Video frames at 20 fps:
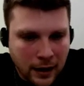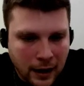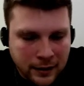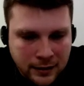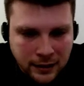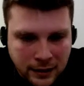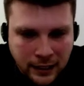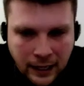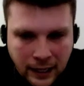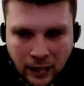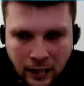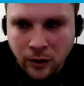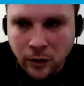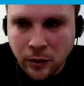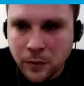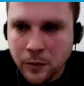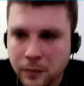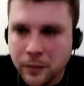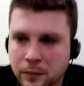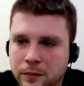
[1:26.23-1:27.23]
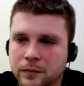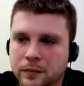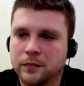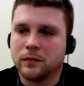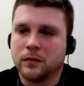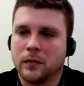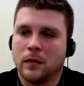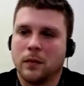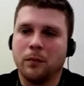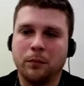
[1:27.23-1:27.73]
SEL
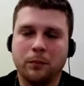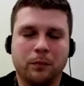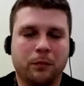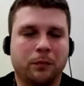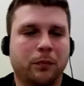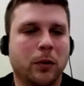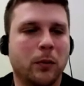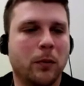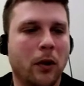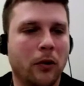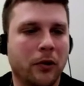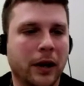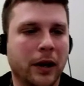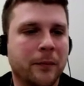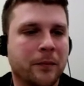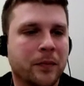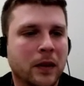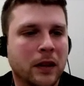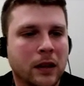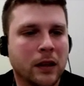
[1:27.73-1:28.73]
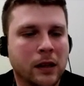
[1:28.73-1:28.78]
promoting.